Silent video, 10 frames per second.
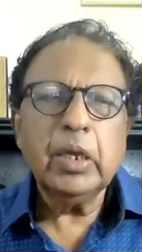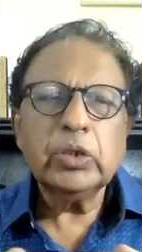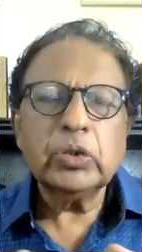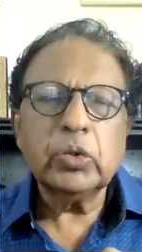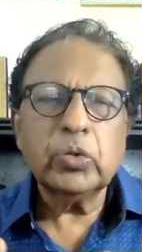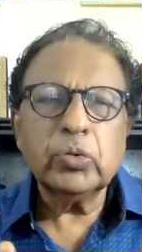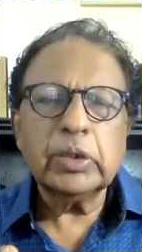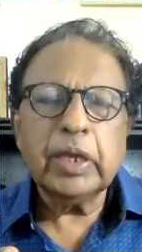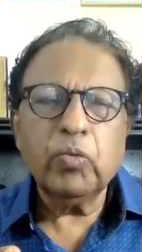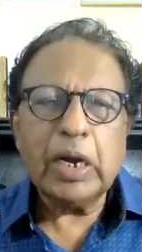So
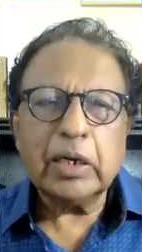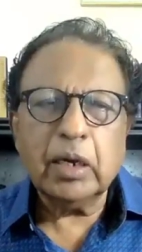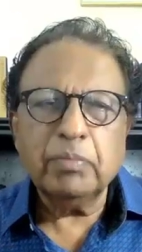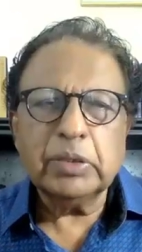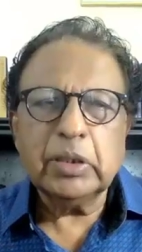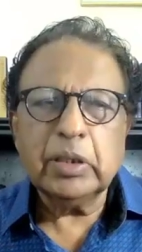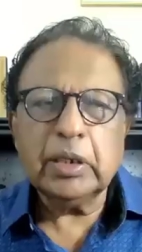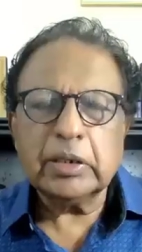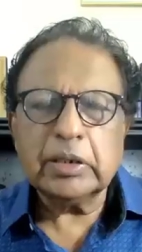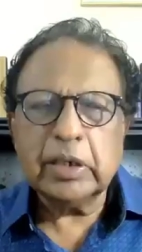they welcomed
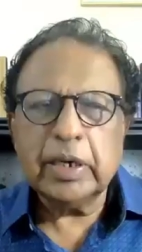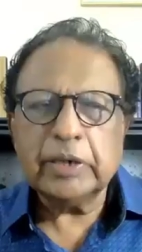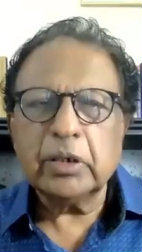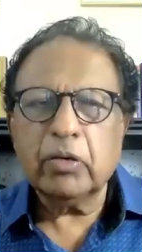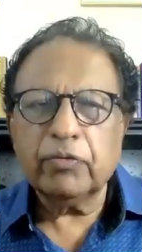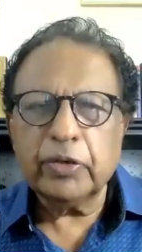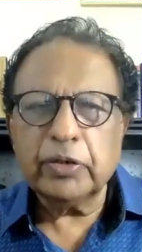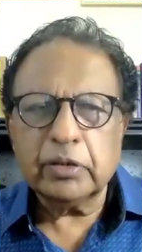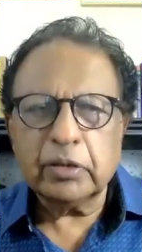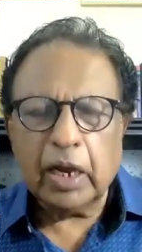the resignation of
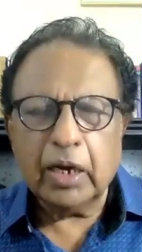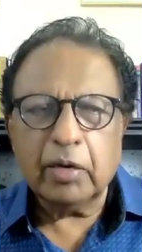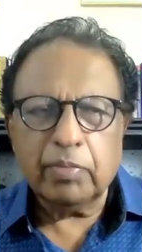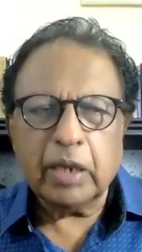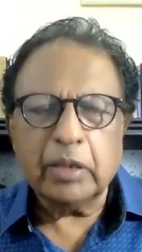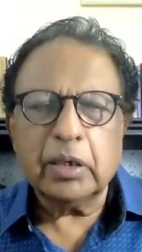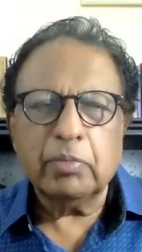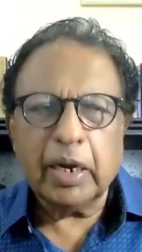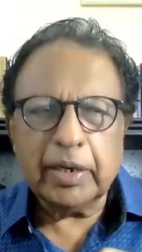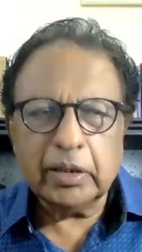his elder brother,
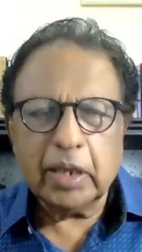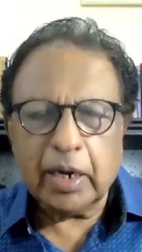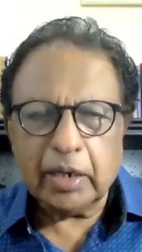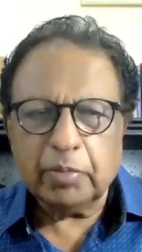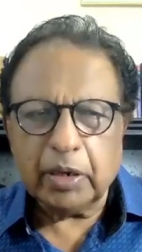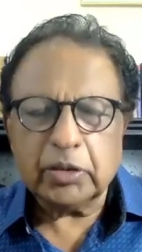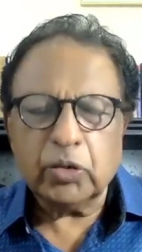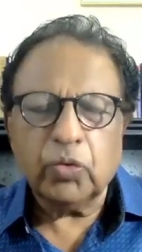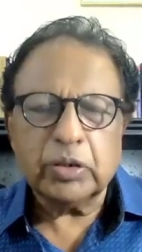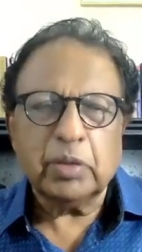Mahinda Rajapaksa,
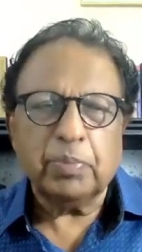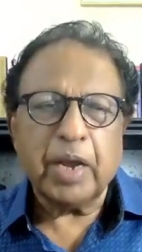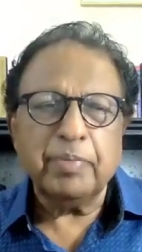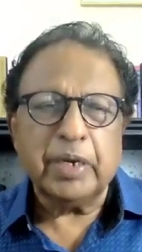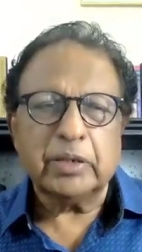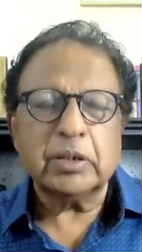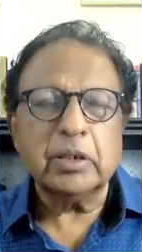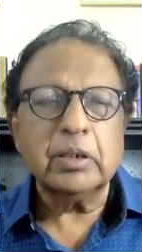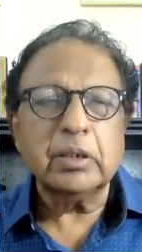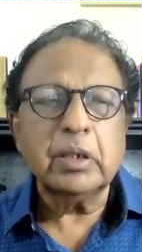who was the prime
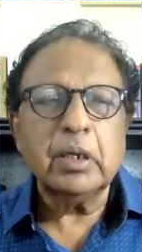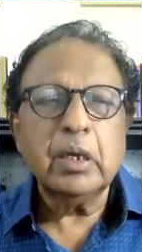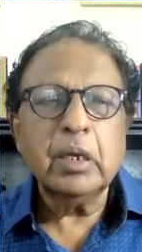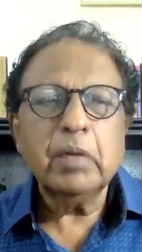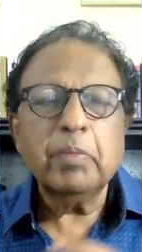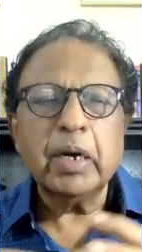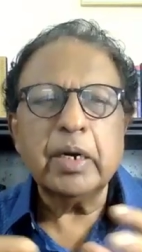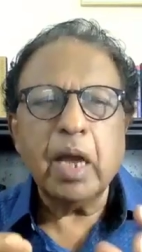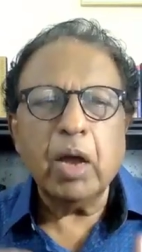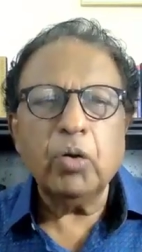minister.
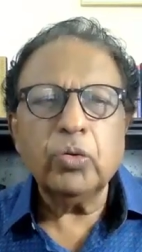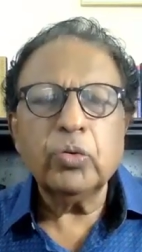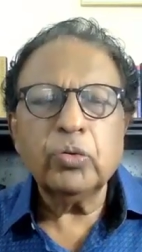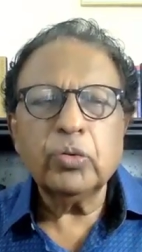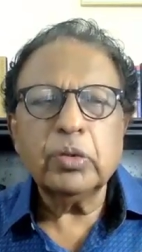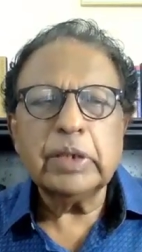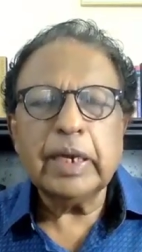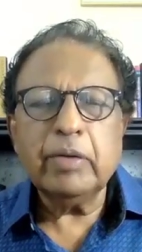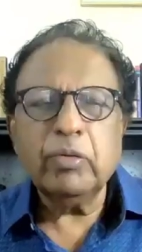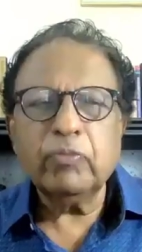But now
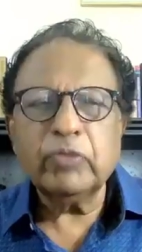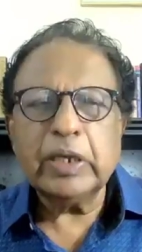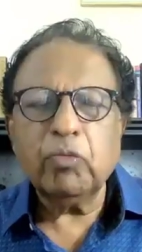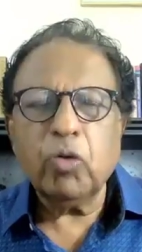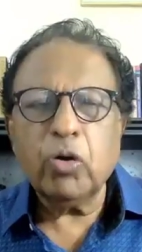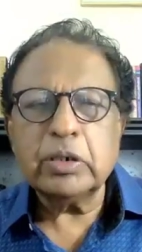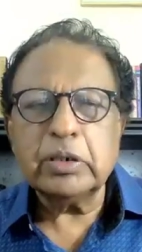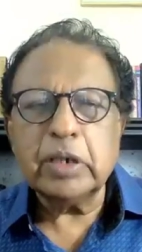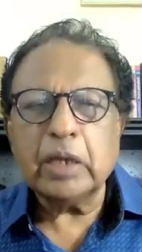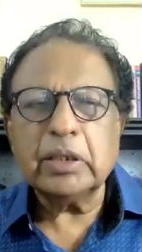they, don't, they want
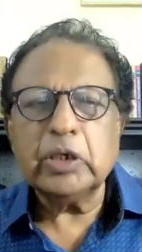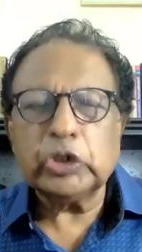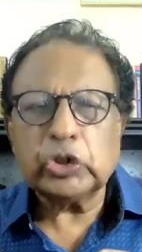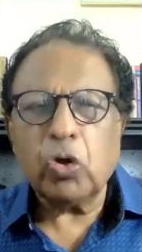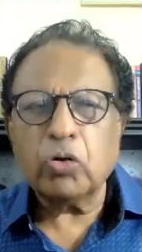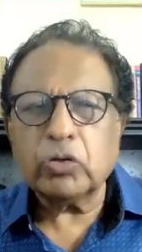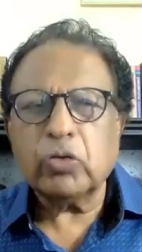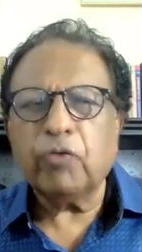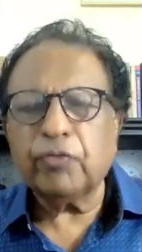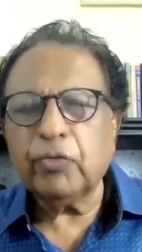nothing short
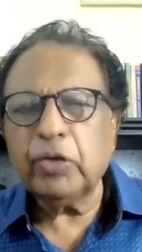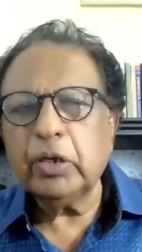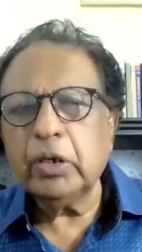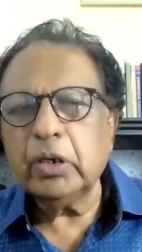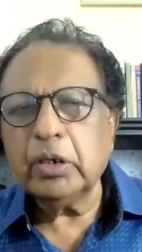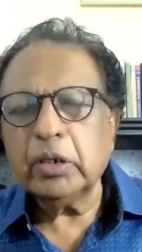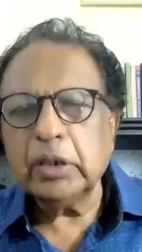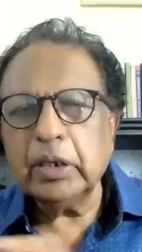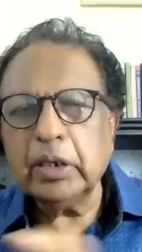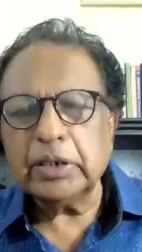of
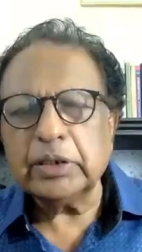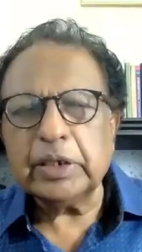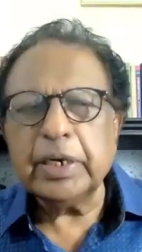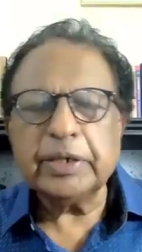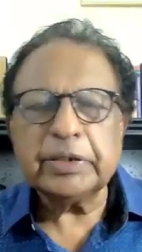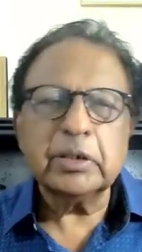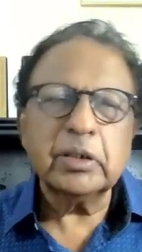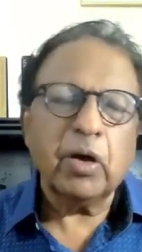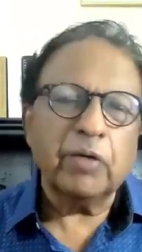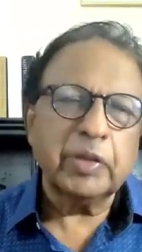the
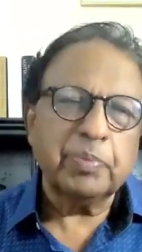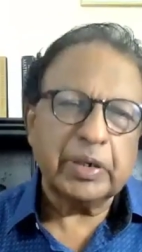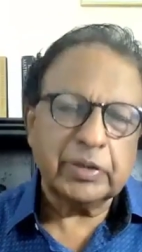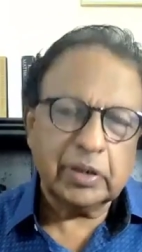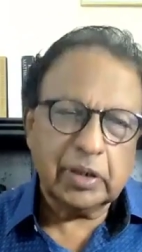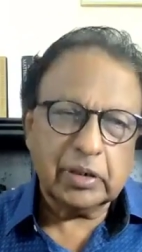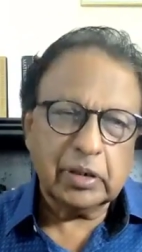resignation of the president.